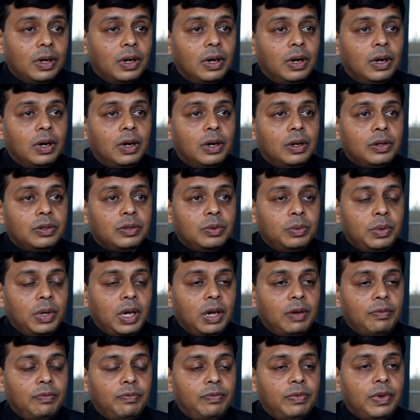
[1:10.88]
Uh, so we
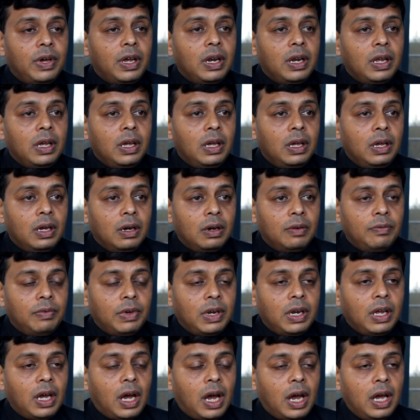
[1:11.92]
have very, uh,
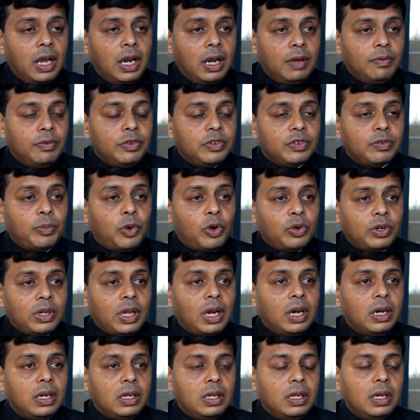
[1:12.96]
very high levels of
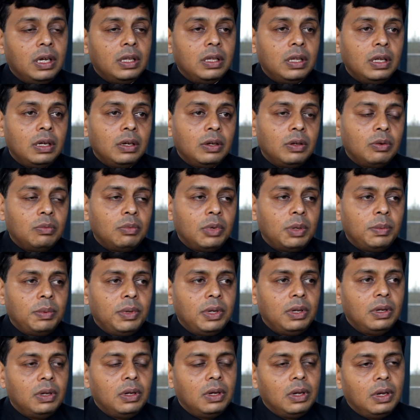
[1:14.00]
mortality. I think, you know,
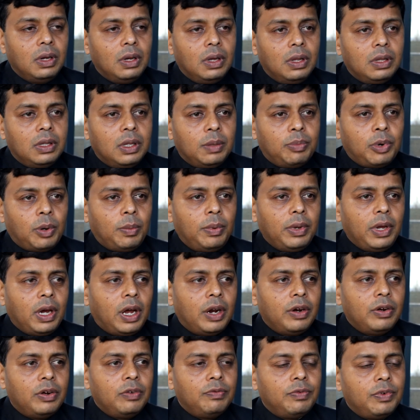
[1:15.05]
maybe there are probably
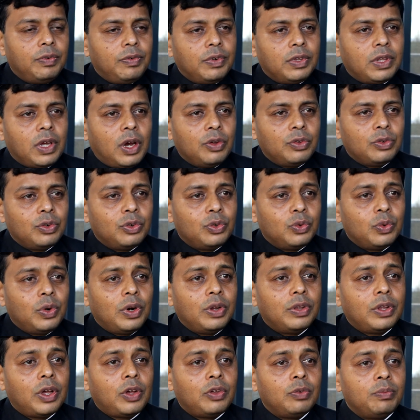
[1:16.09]
150,000 or
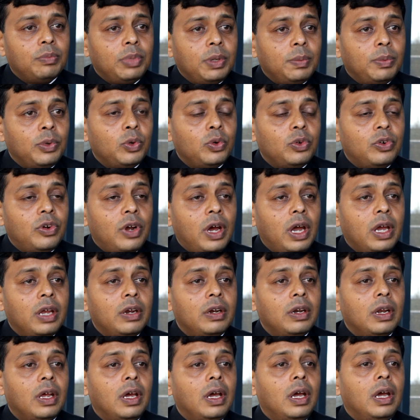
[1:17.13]
200,000 people who die
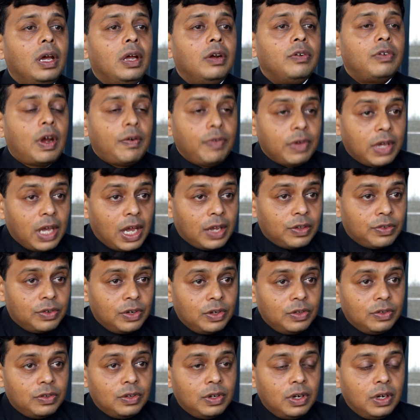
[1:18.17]
in traffic
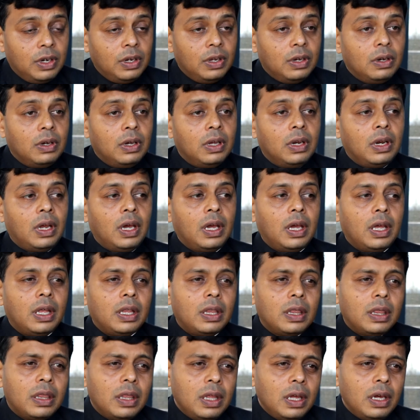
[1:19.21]
accidents in India. And I
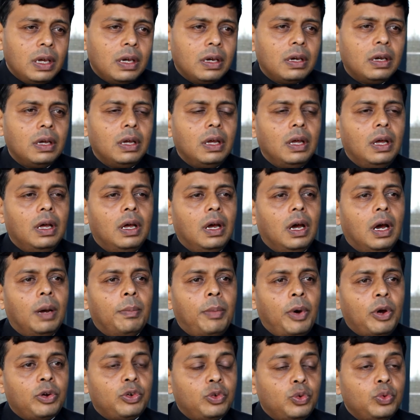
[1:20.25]
think
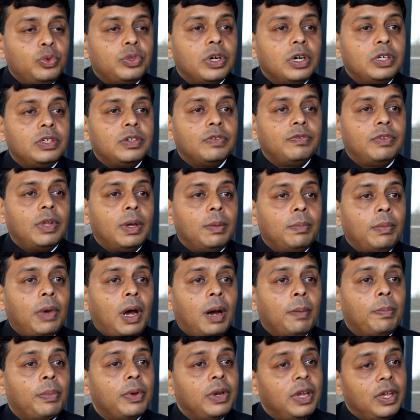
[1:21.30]
about two thirds of them
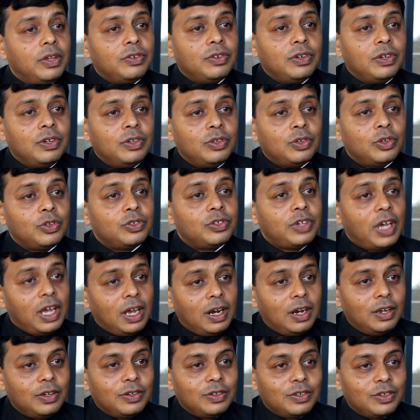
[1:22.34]
are pedestrians or
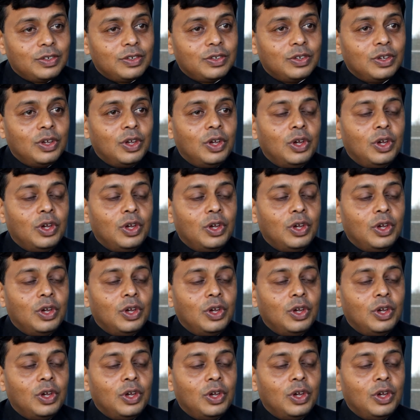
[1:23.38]
cyclists.